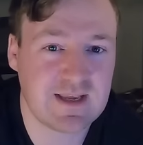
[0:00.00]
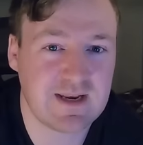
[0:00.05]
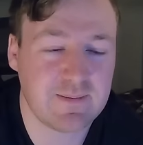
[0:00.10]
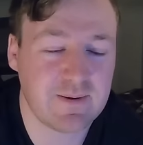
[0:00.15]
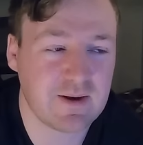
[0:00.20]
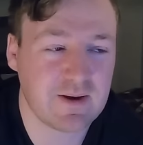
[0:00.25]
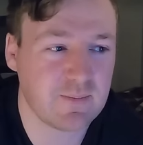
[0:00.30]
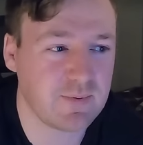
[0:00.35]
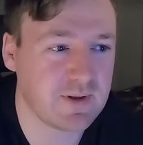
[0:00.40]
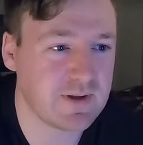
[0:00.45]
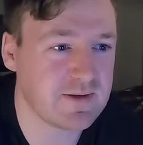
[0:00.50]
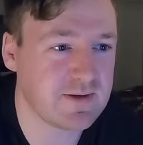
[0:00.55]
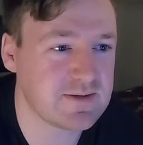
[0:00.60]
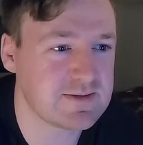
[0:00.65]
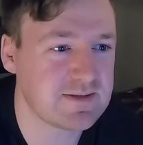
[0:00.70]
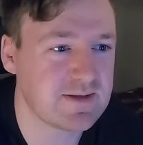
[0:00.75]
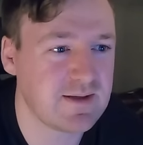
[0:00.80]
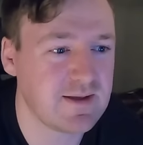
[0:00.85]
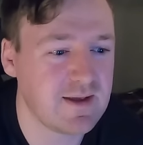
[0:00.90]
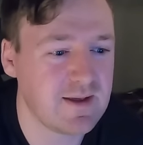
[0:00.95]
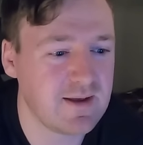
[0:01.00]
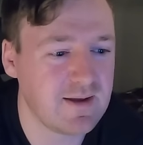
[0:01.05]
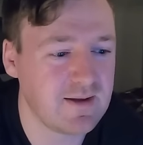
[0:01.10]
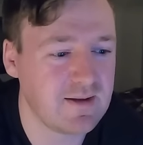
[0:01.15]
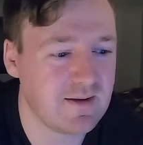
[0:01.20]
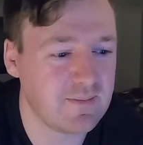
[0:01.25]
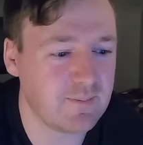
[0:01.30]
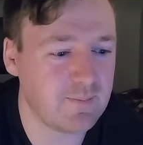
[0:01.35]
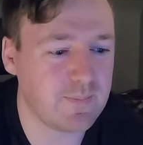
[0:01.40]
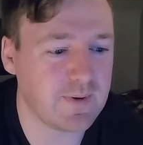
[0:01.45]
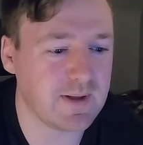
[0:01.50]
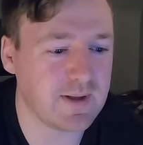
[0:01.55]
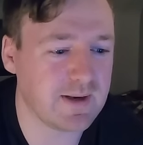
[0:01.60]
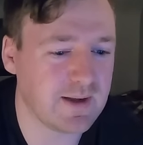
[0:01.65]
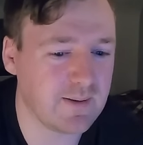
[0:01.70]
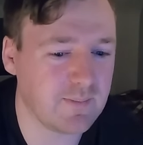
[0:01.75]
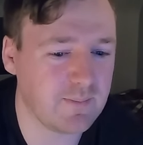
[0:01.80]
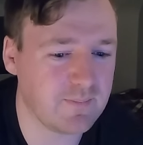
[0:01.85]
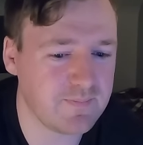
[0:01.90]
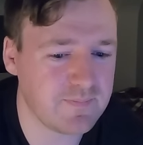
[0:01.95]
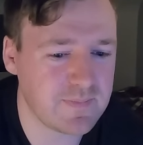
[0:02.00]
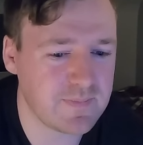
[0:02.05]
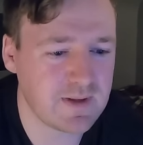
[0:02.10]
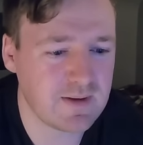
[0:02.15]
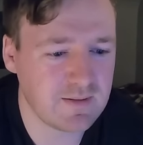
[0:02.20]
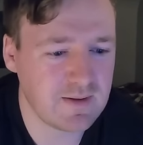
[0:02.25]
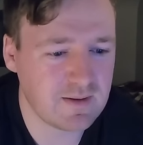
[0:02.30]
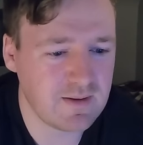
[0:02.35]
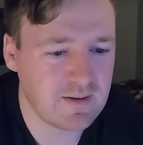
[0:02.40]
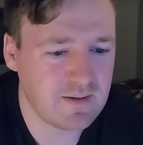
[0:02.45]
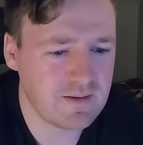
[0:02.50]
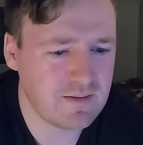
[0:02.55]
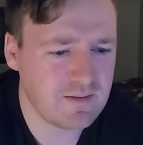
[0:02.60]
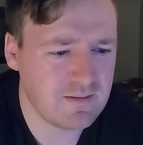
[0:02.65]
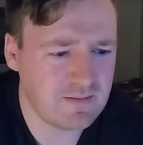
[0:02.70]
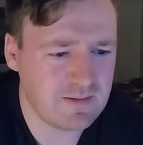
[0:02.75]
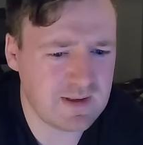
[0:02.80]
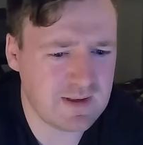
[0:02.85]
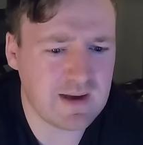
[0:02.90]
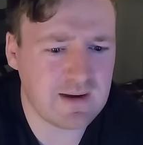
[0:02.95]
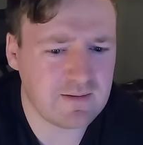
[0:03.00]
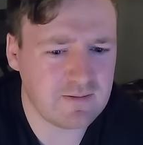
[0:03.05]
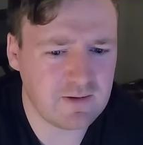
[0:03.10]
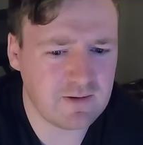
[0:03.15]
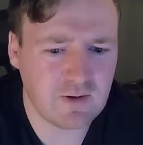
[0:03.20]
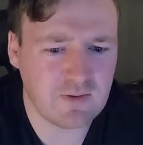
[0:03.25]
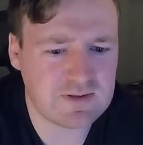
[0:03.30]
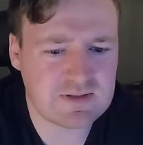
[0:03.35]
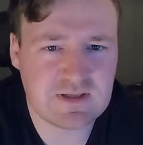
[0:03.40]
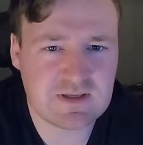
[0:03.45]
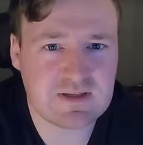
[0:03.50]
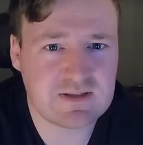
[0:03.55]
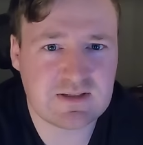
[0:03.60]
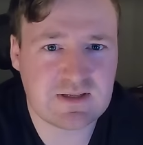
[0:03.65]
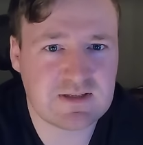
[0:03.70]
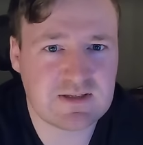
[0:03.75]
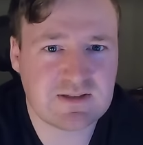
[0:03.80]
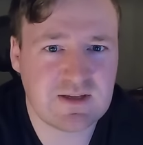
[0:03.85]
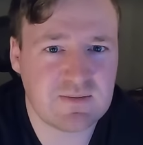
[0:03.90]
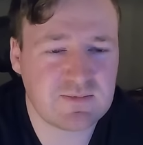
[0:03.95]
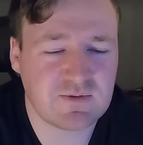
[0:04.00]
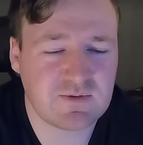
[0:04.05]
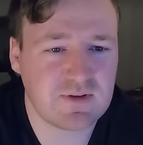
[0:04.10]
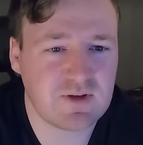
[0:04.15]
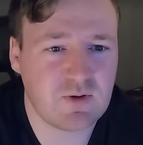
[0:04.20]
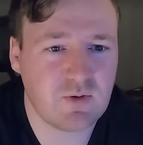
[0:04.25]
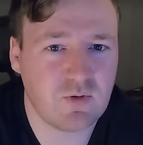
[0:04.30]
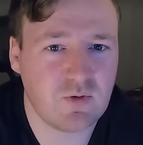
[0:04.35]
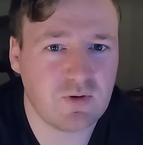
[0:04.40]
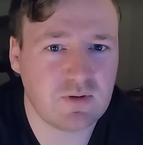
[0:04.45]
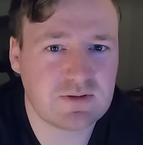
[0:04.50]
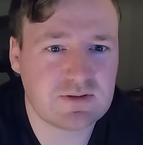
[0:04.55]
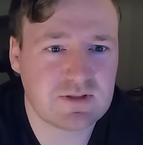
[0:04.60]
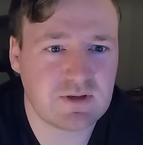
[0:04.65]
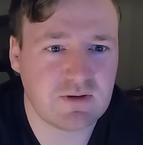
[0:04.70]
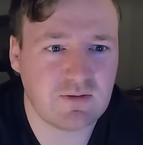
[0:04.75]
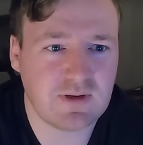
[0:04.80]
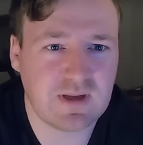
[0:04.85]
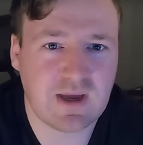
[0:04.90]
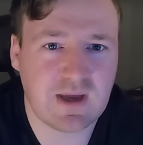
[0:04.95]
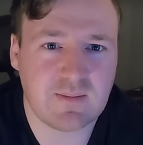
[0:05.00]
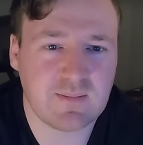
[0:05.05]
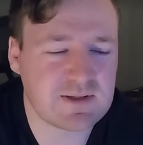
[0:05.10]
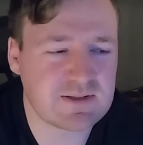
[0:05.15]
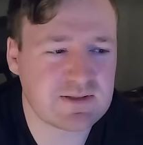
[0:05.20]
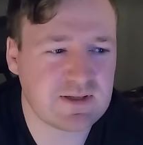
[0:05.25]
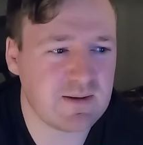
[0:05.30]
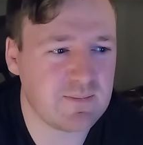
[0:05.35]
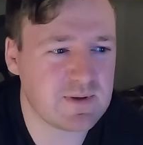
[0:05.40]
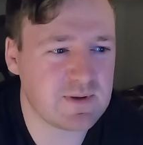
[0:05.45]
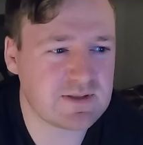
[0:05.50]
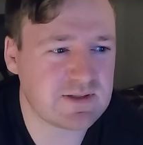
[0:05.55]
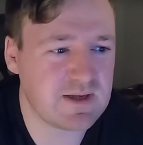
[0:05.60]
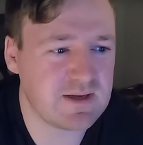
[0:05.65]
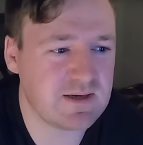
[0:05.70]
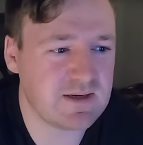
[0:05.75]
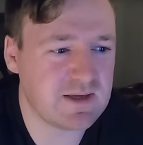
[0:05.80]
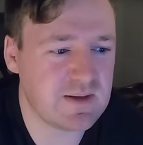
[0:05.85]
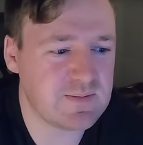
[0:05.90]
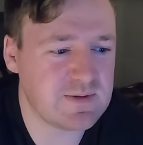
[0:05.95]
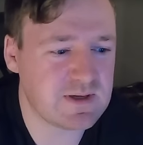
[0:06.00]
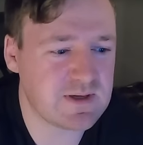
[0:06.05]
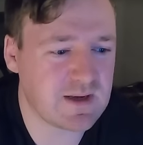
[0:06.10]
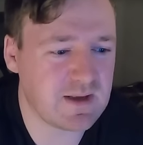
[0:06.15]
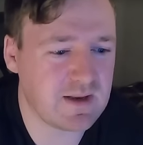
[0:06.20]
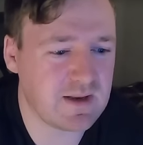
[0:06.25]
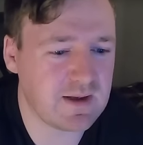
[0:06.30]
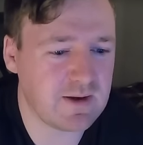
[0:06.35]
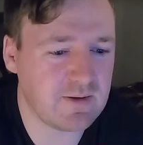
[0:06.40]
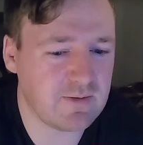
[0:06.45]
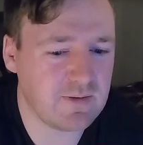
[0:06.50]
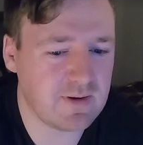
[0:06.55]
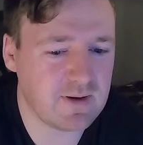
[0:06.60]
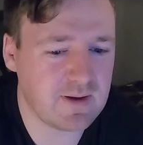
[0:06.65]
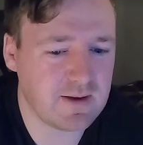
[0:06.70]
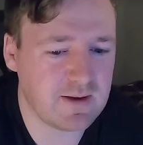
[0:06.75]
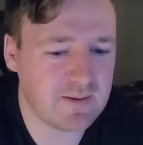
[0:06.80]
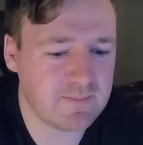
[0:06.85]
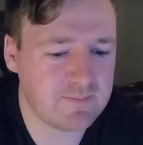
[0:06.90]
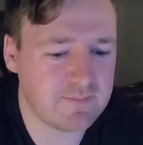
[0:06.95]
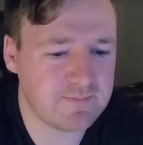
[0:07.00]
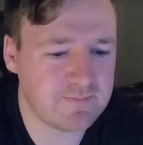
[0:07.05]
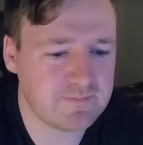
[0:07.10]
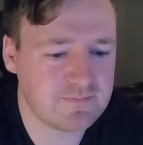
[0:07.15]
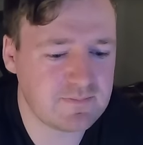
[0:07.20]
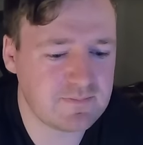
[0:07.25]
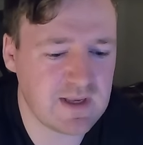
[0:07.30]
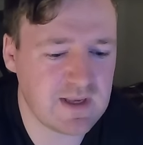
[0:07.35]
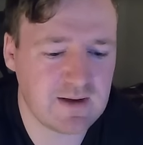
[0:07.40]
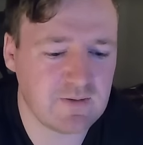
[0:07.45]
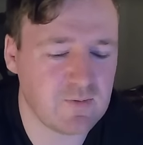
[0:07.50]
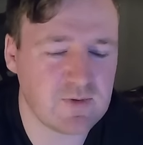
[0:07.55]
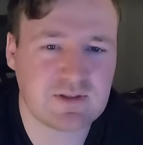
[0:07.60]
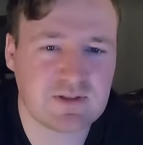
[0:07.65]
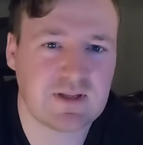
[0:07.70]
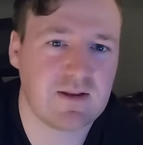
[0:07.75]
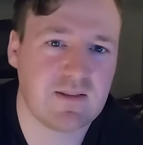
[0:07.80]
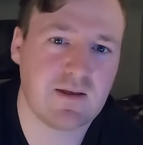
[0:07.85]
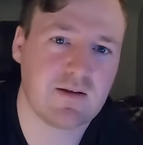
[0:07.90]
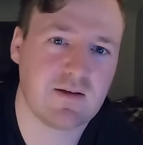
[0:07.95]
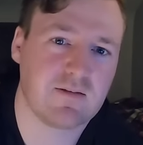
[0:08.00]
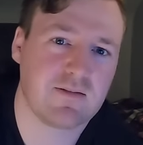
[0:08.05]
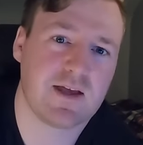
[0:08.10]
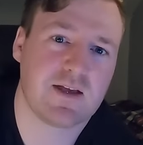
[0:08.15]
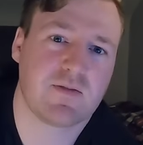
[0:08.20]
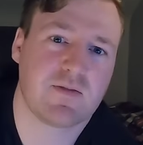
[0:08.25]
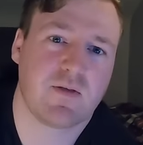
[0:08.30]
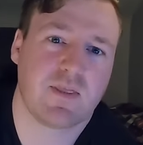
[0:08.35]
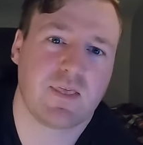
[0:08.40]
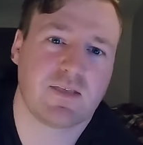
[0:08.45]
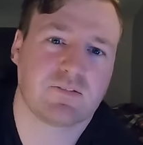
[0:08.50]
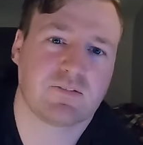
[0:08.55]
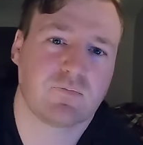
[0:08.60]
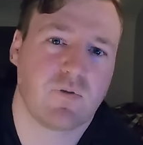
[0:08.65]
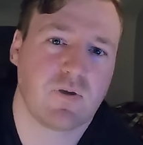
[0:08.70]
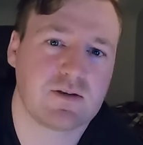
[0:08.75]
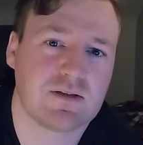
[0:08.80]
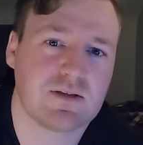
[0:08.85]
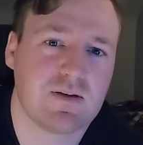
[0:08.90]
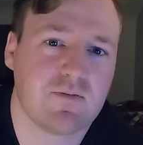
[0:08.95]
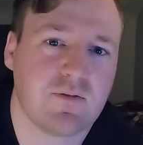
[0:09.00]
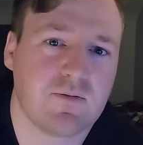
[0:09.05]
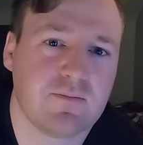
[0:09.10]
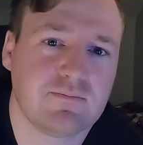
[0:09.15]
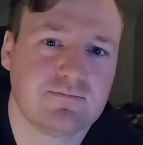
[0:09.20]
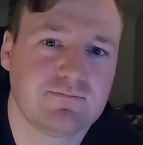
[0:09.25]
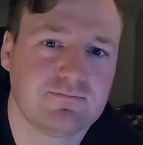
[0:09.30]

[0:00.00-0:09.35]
amount of players. But yeah, no, it seems really cool. So yeah, I'm excited to keep checking it out. Yeah, we'll send it there. Thanks for watching, everyone.